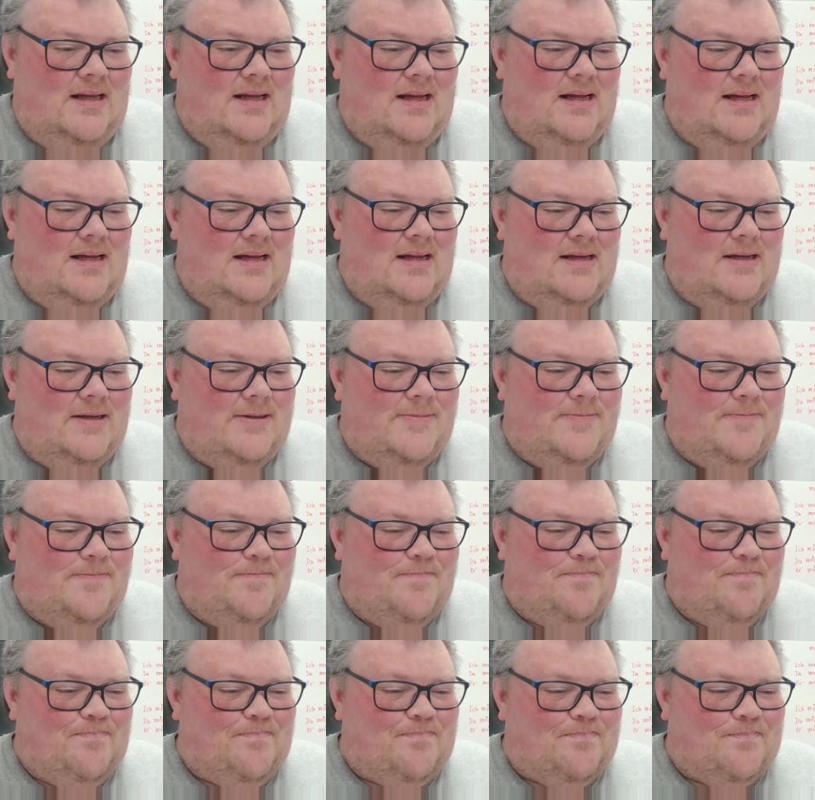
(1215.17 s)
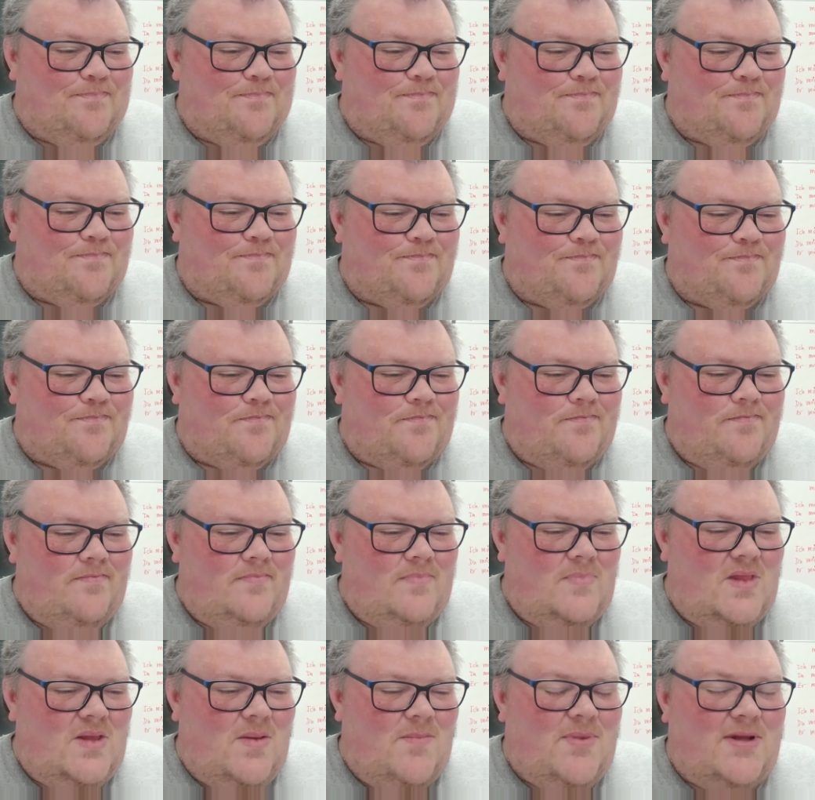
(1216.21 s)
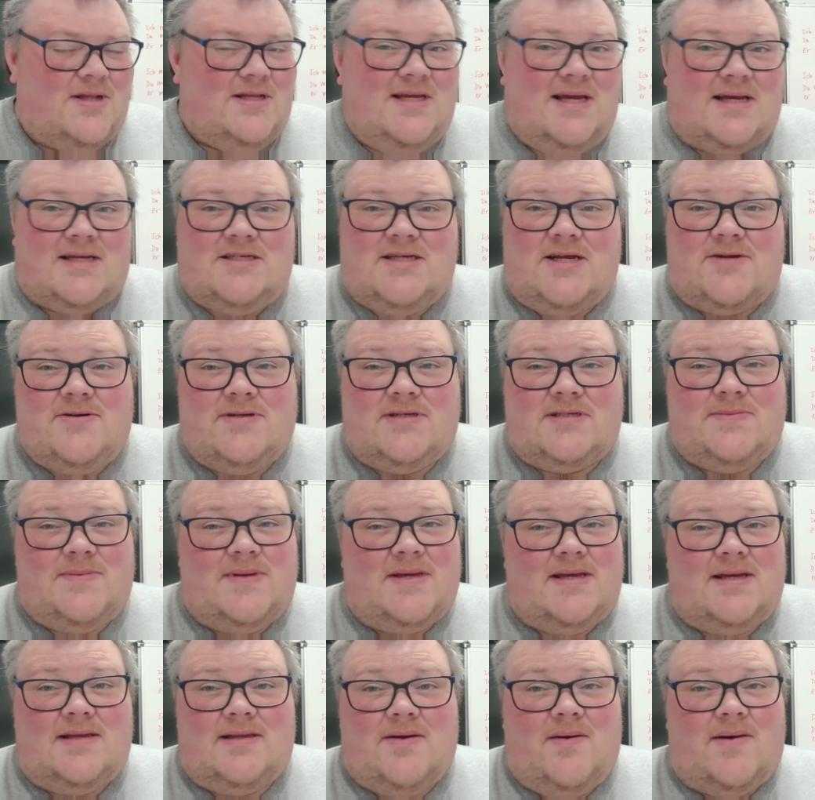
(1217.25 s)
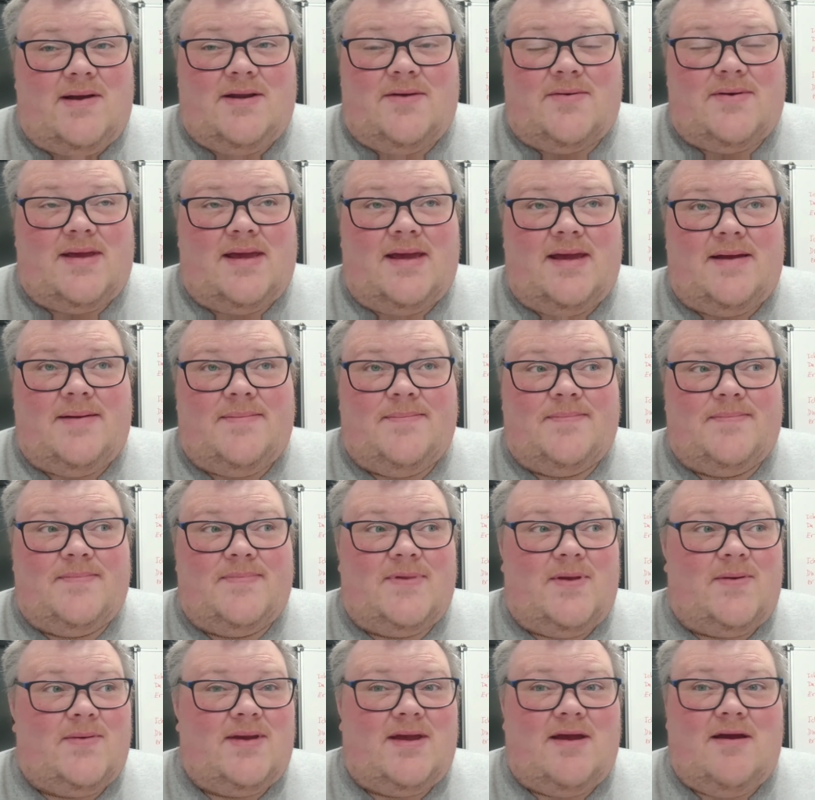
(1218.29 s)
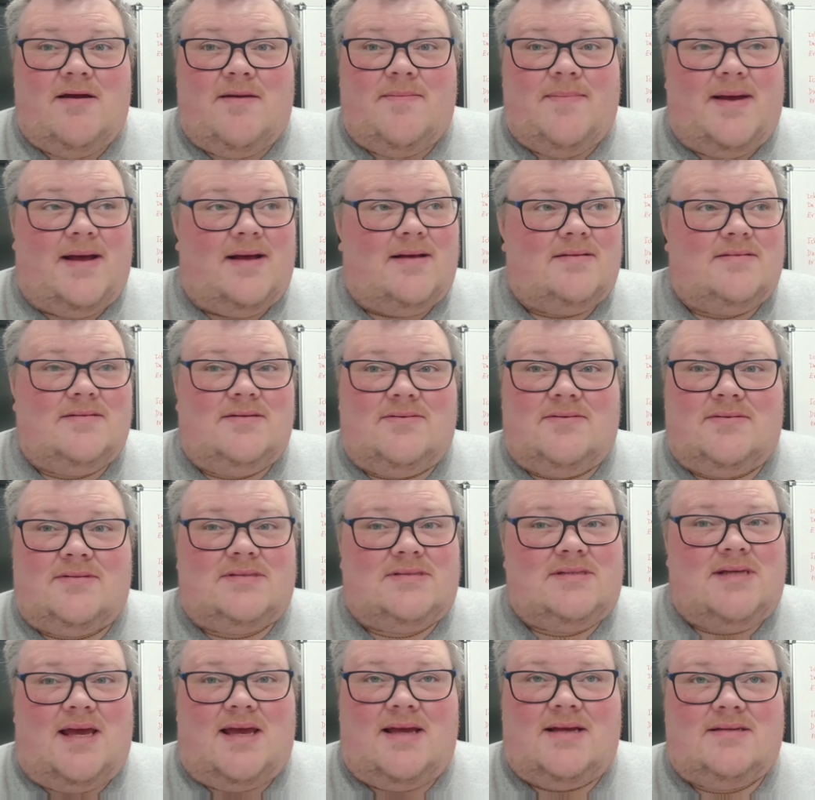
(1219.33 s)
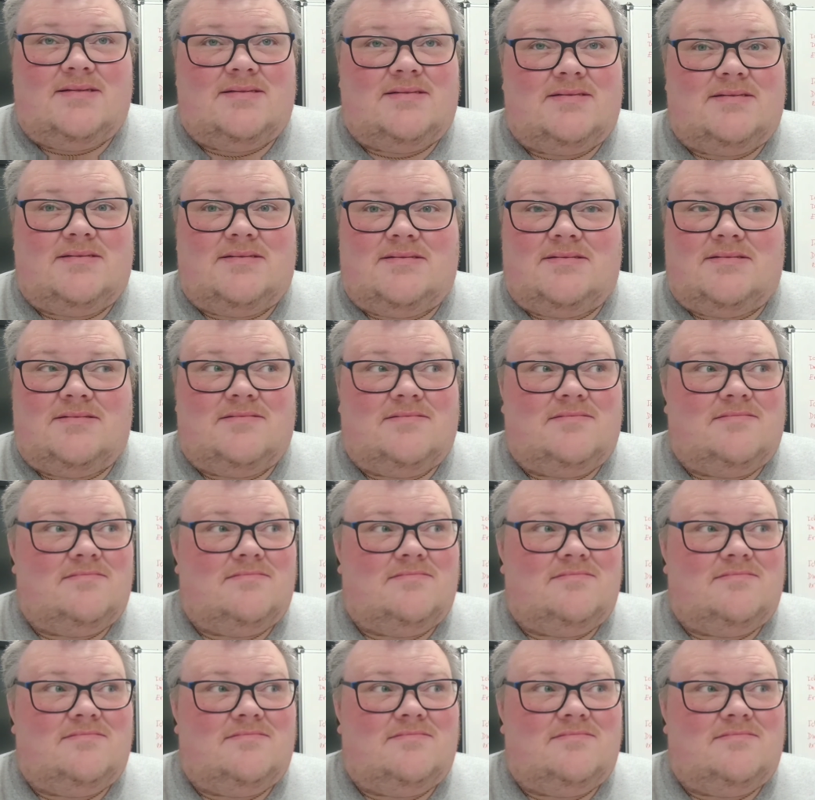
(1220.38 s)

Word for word: know. But yeah, generally speaking, though, I don't care. Don't care about your sex,